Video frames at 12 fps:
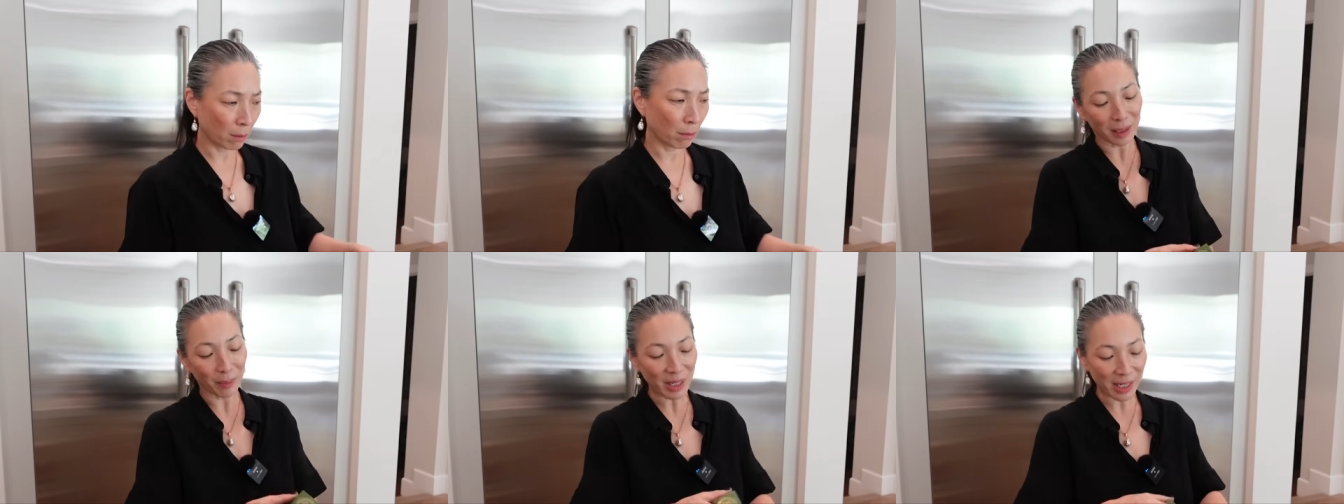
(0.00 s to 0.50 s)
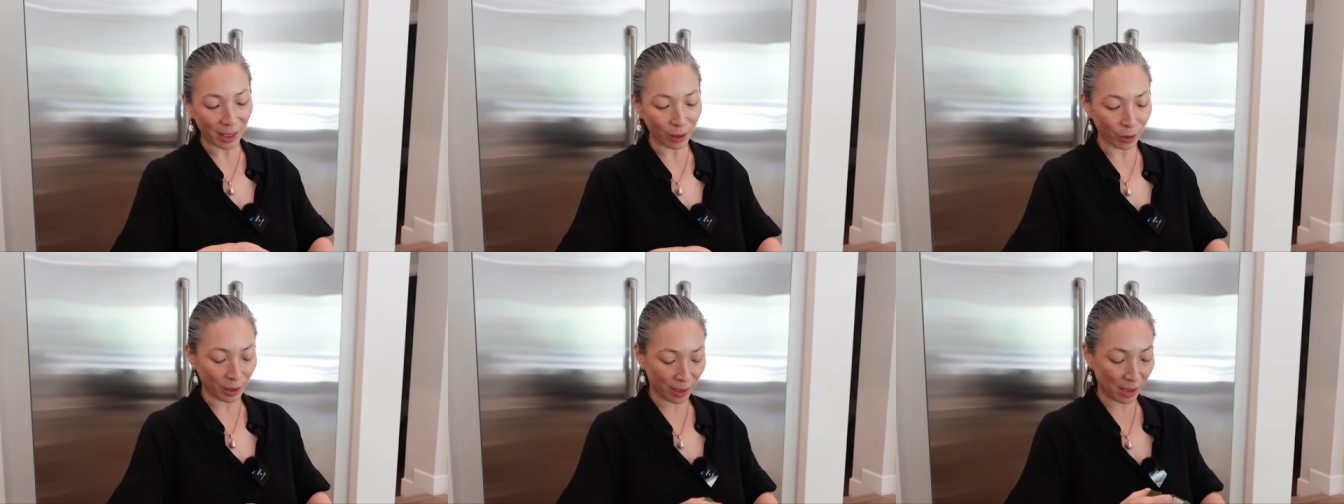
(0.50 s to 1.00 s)
Let me take a
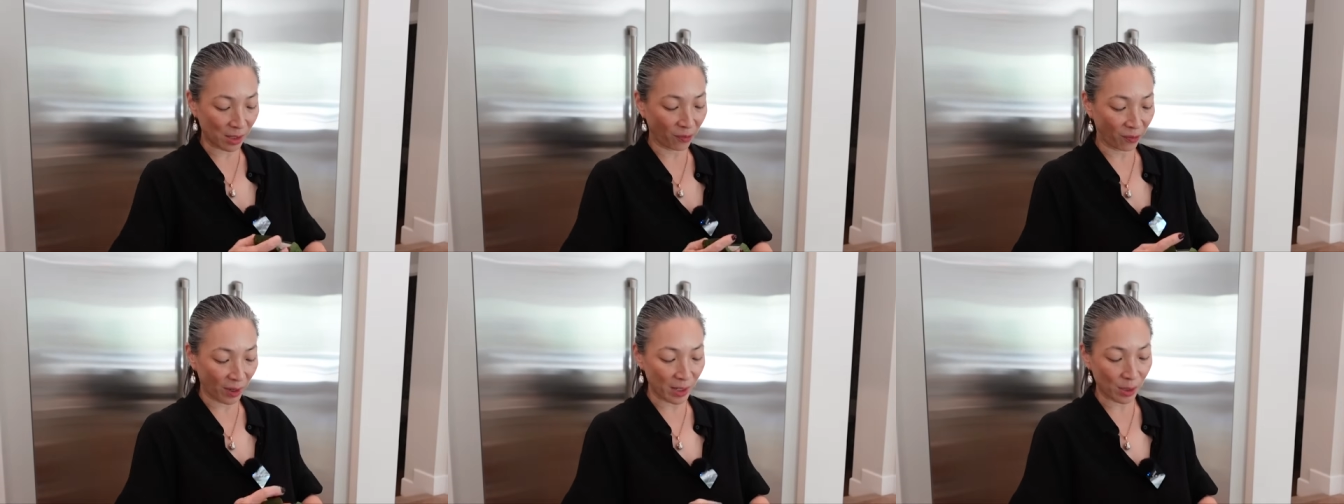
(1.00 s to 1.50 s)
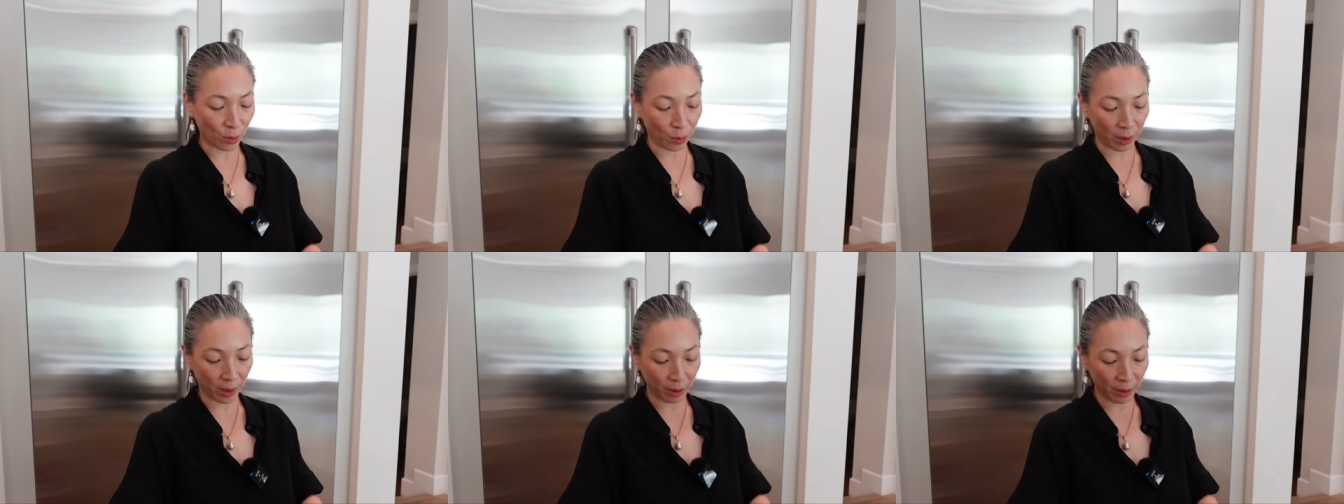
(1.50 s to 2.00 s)
look at this face oil.